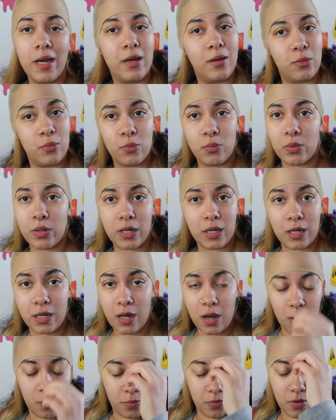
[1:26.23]
and we're gonna
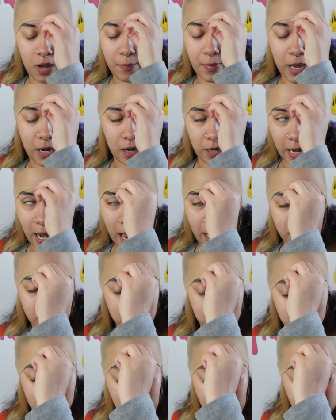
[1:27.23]
go about our day
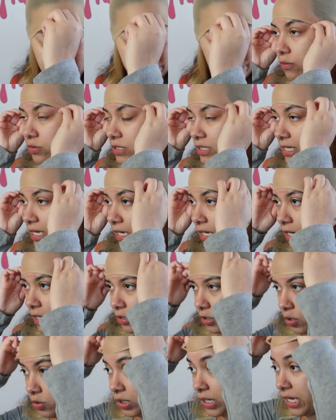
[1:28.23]
okay i was
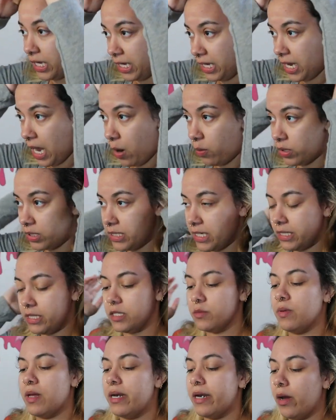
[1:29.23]
thinking low-key i want to take
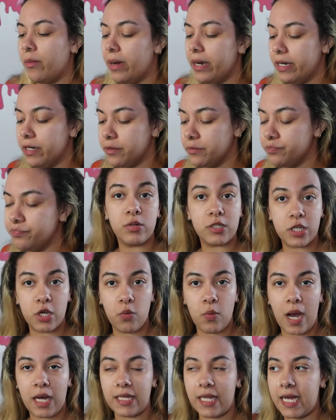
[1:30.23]
this blonde out my hair it was
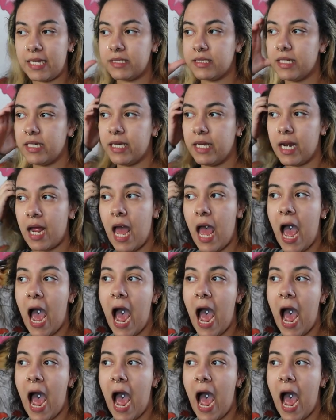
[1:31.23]
cute while it lasted